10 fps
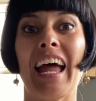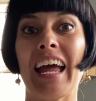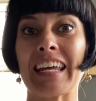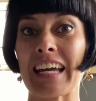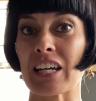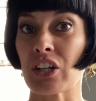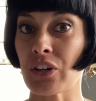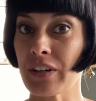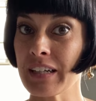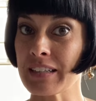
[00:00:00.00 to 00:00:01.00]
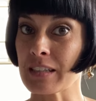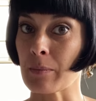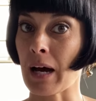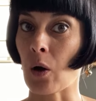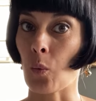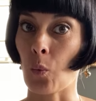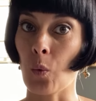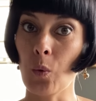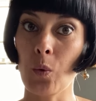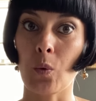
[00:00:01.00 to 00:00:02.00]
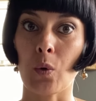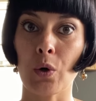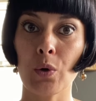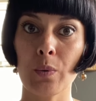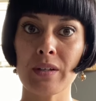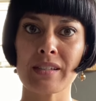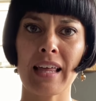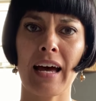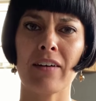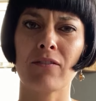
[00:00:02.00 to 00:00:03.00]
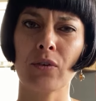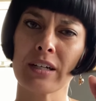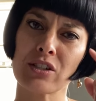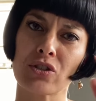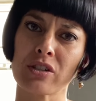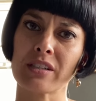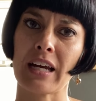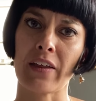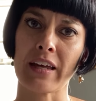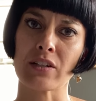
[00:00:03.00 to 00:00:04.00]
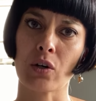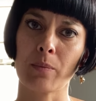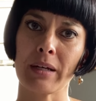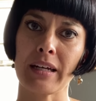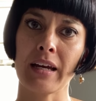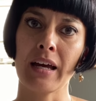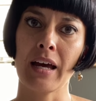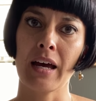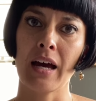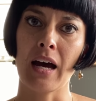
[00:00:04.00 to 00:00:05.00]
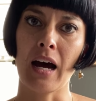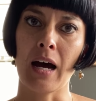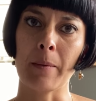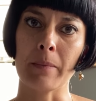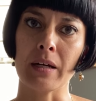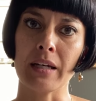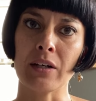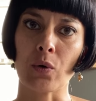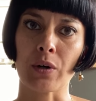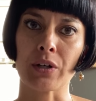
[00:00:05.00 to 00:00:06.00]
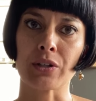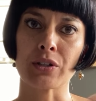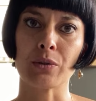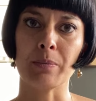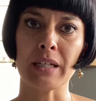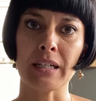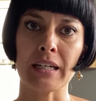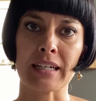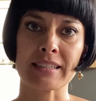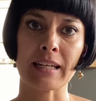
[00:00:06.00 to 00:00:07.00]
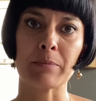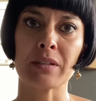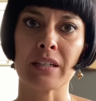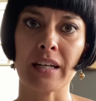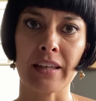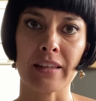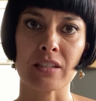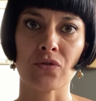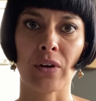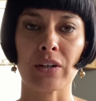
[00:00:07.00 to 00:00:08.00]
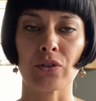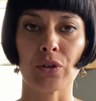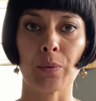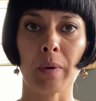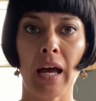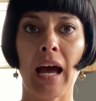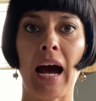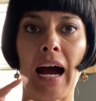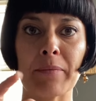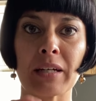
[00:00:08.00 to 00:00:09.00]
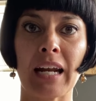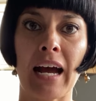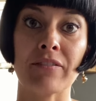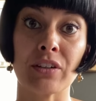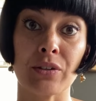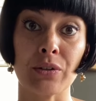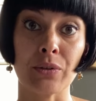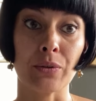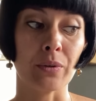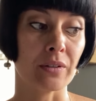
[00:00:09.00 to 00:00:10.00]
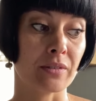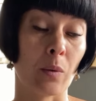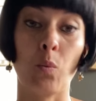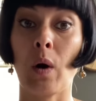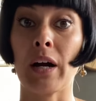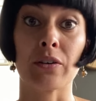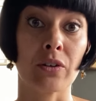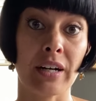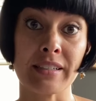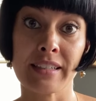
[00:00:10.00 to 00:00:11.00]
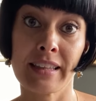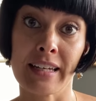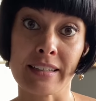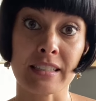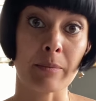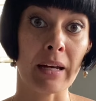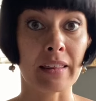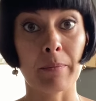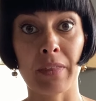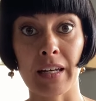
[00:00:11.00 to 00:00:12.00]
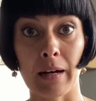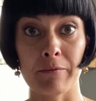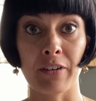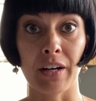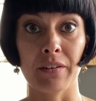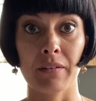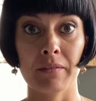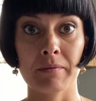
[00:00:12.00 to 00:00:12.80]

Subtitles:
and get curious about, ooh, who was that voice just now that told me in order to be accepted in this friend group, I'm gonna have to do some wild, crazy things to make them think I'm fun.